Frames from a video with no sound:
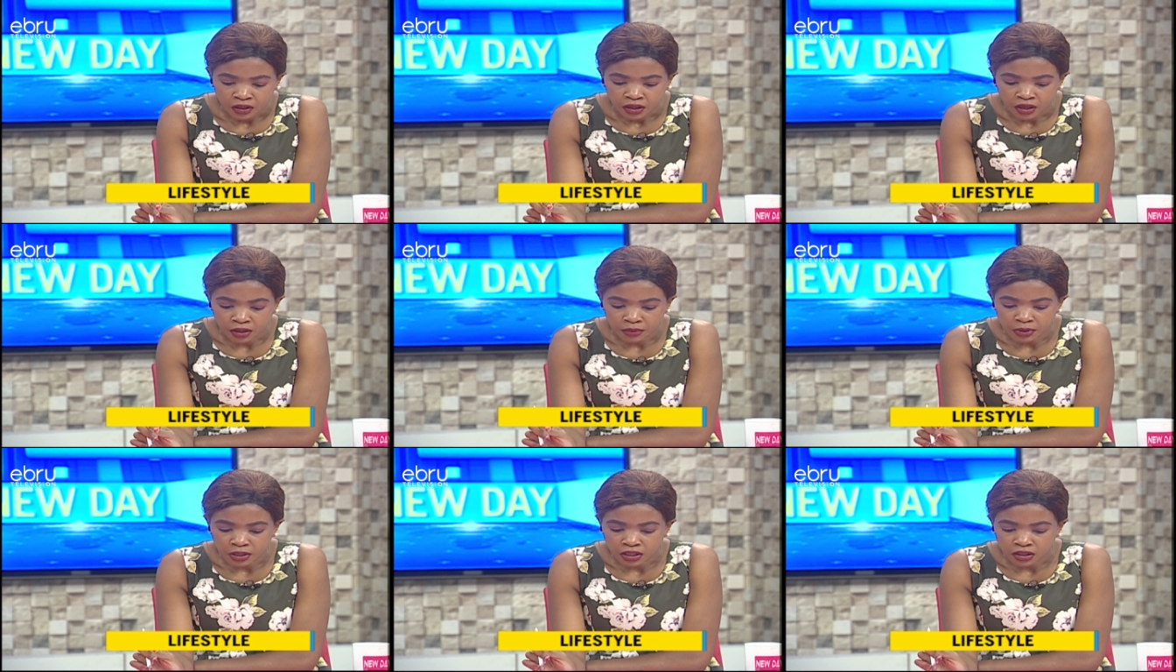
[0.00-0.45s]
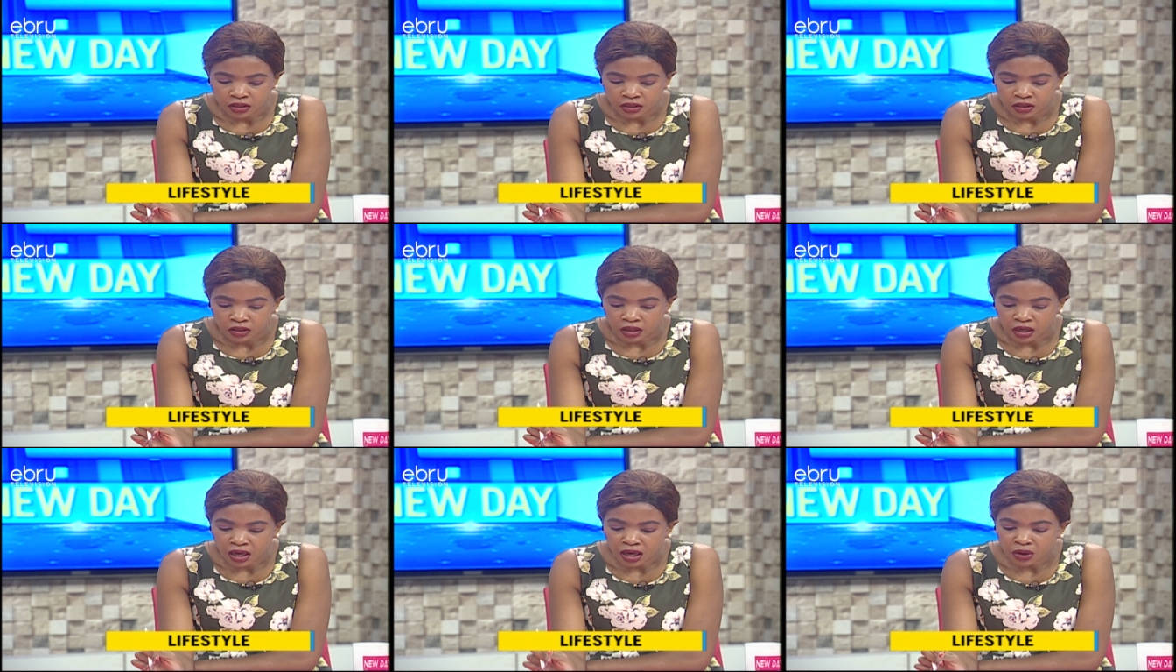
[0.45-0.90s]
I mean,
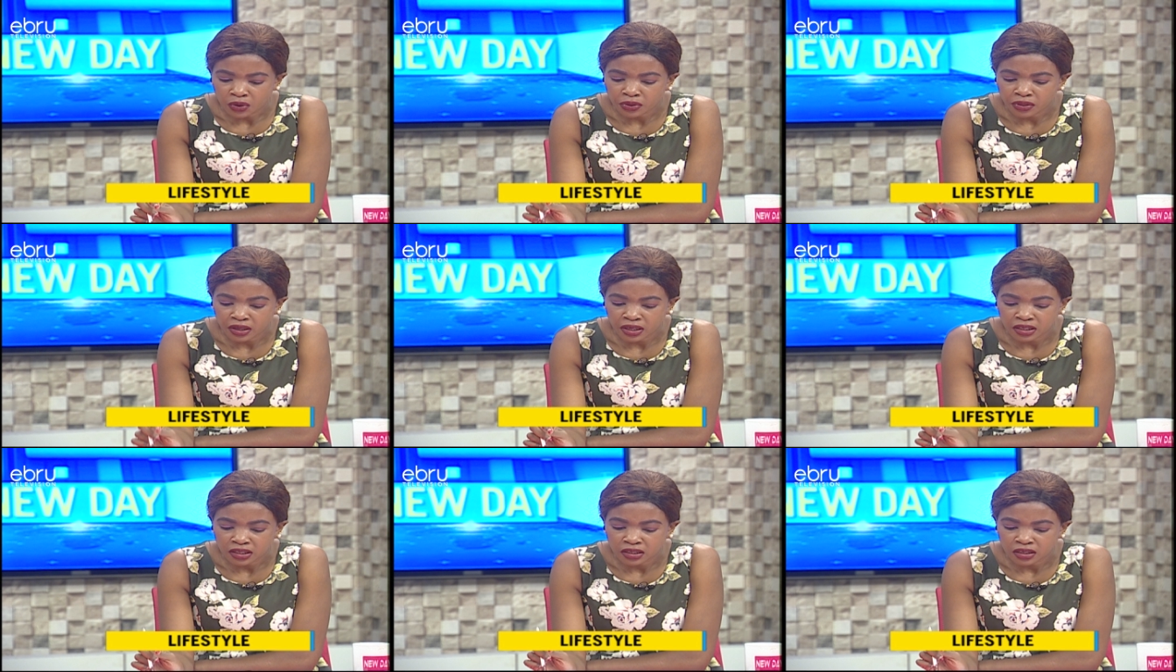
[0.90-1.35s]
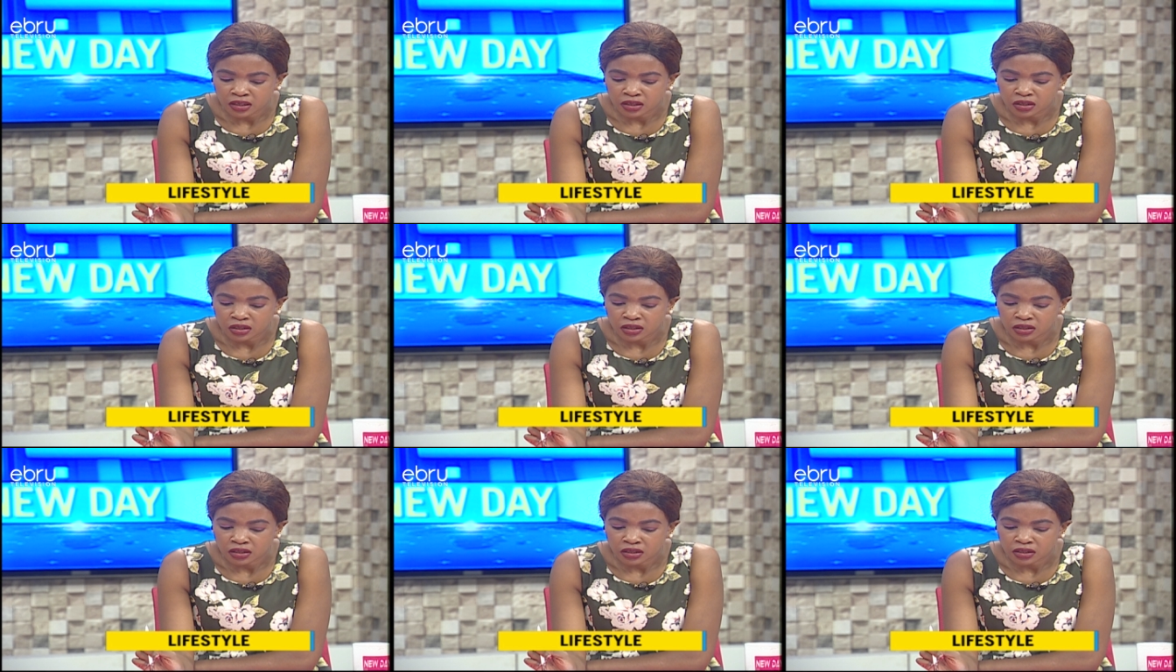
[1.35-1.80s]
how then
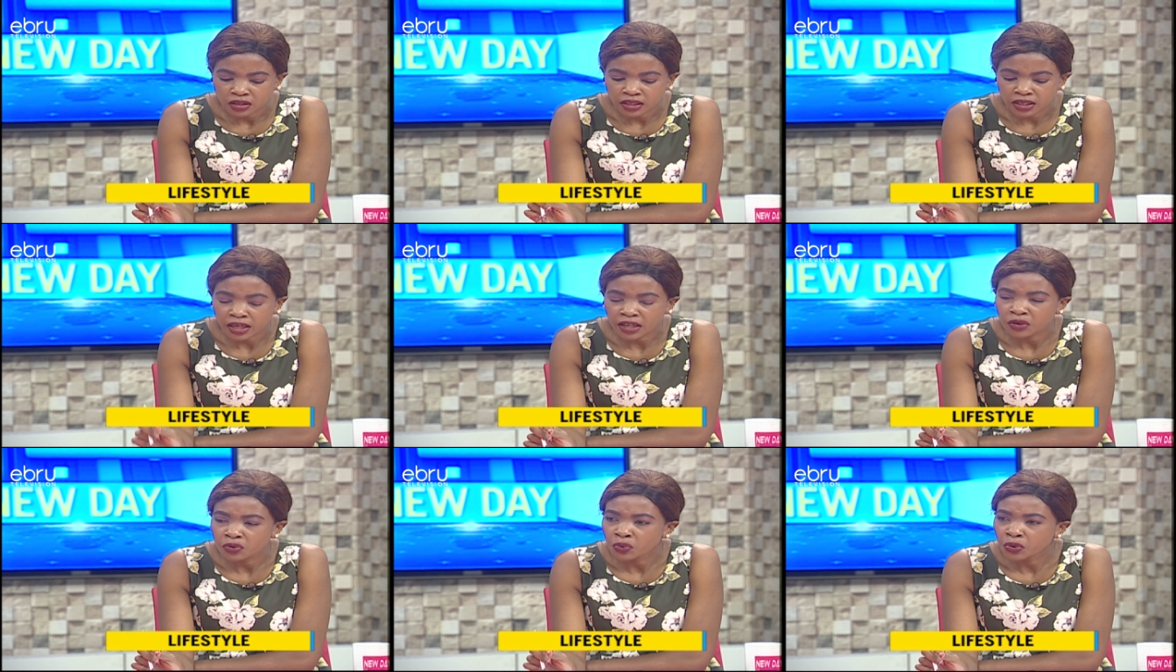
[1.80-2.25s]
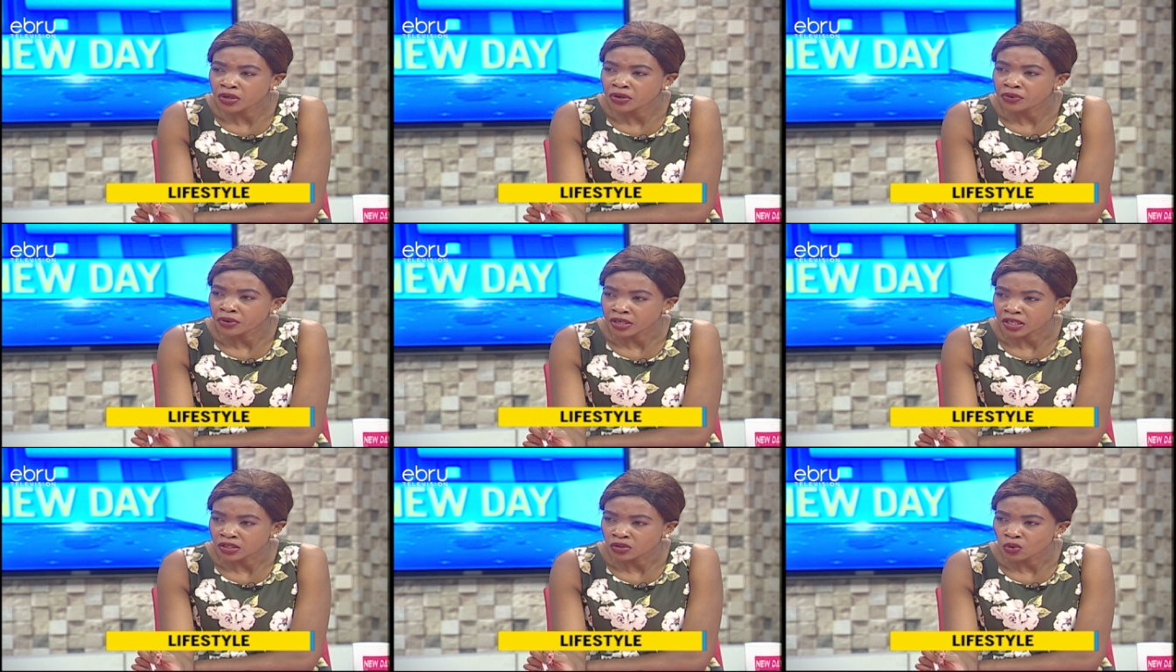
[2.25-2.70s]
can we
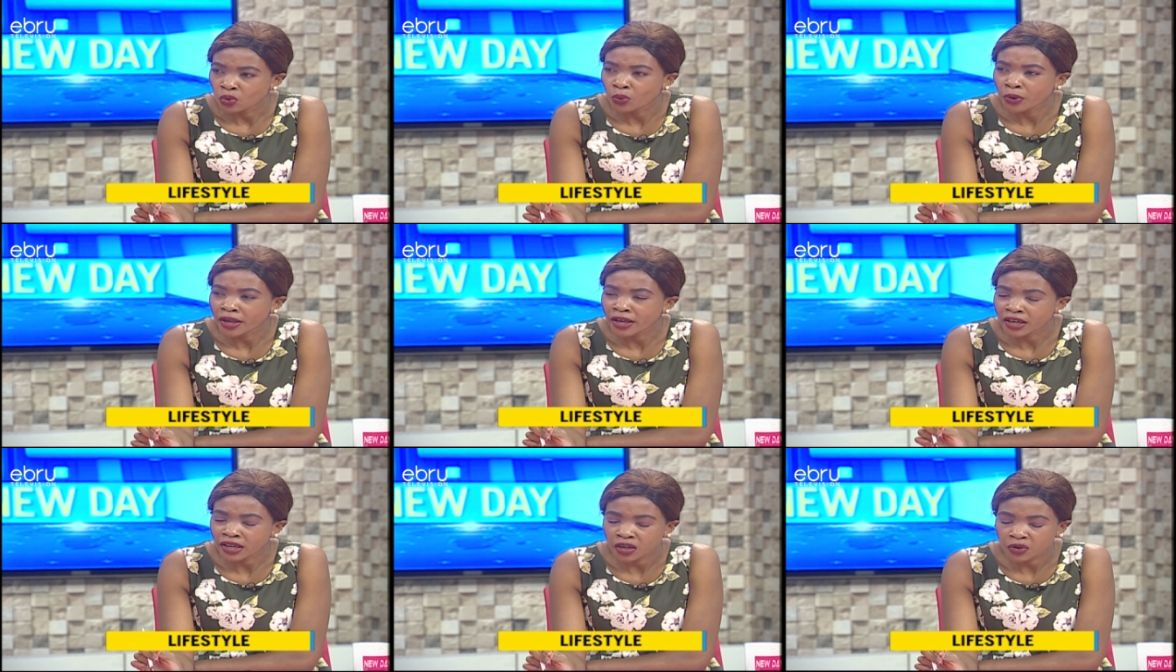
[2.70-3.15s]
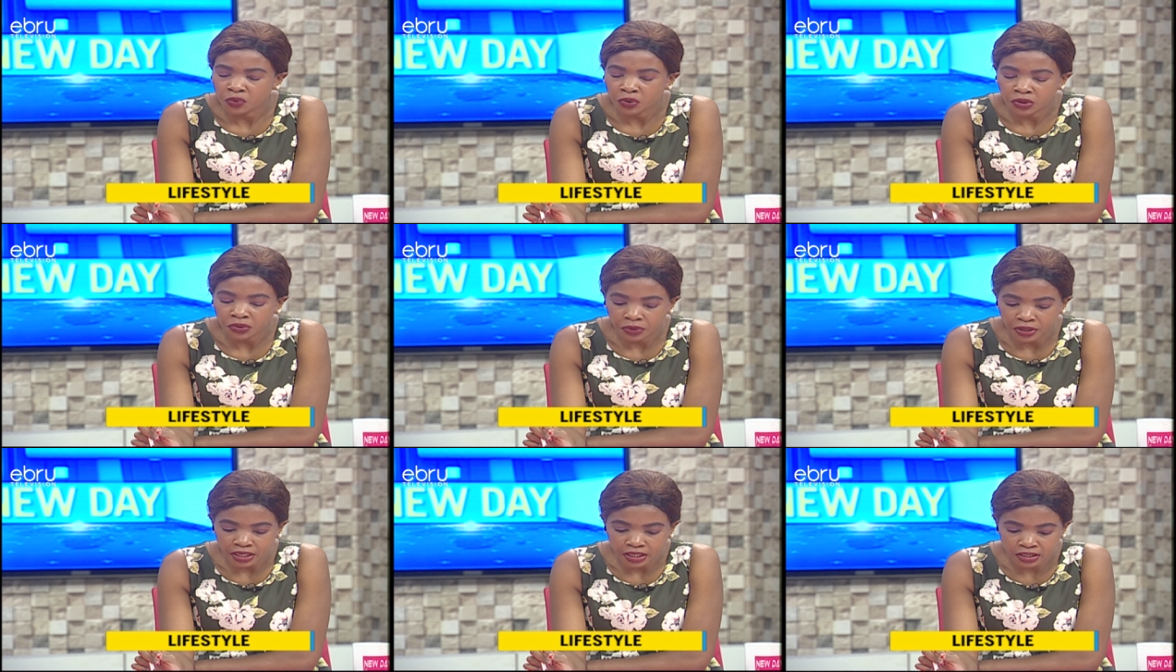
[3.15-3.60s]
rate or where can
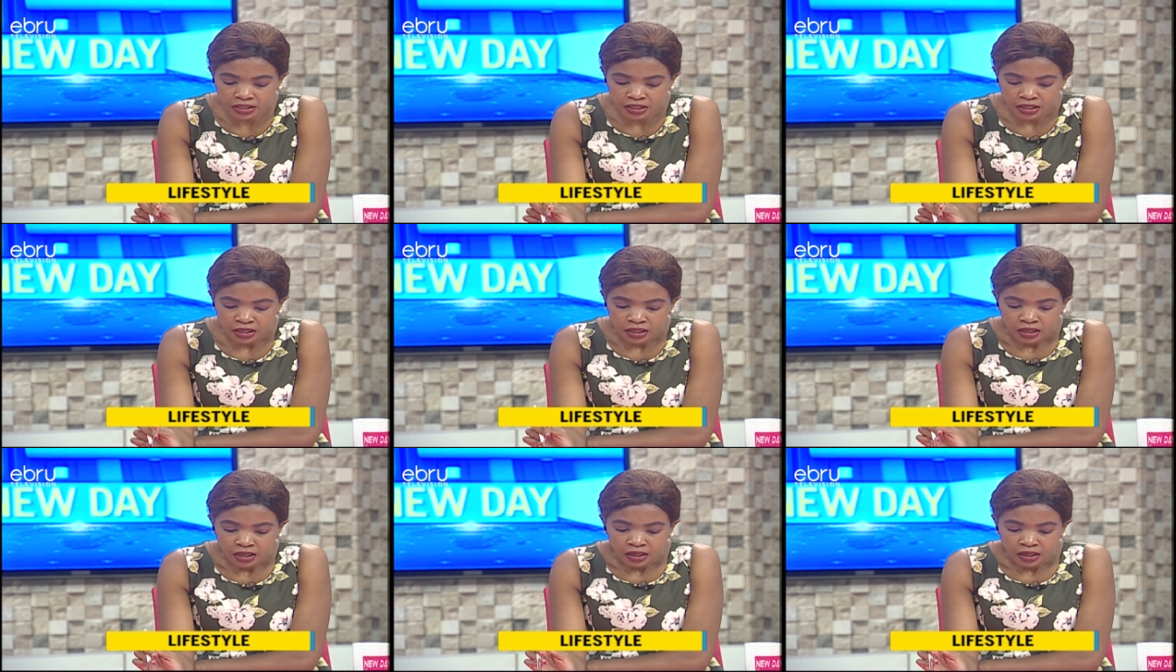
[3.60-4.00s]
we rate